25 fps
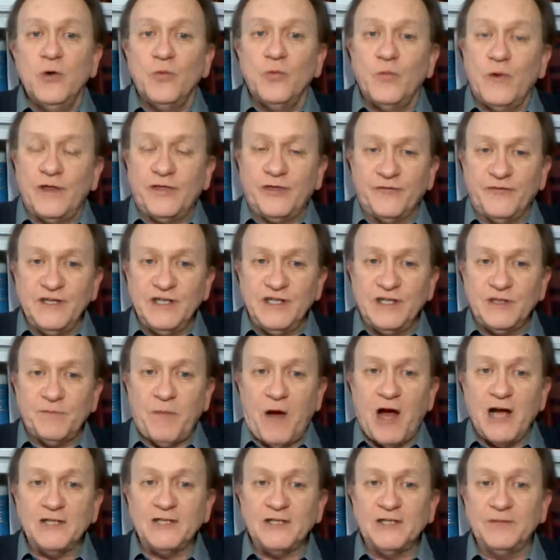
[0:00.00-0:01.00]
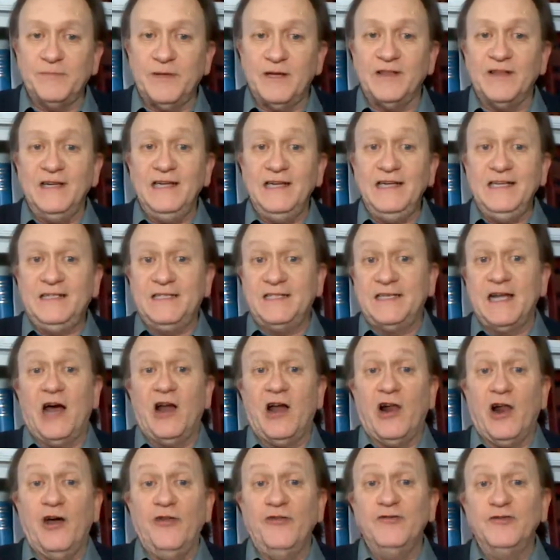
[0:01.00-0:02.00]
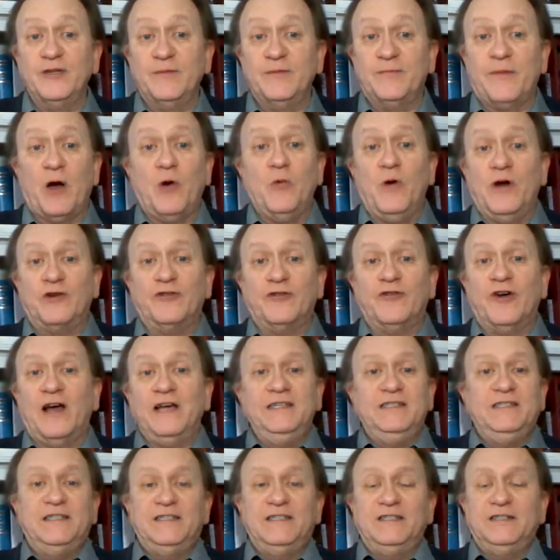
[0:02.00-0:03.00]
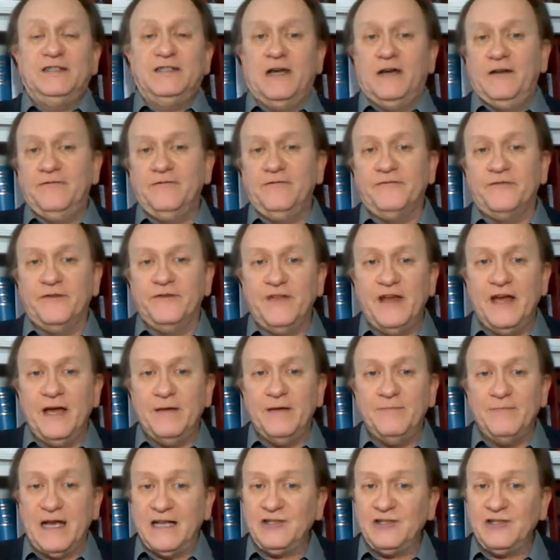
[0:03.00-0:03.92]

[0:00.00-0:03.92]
with the responsibility to tell others about what Christ has done for them.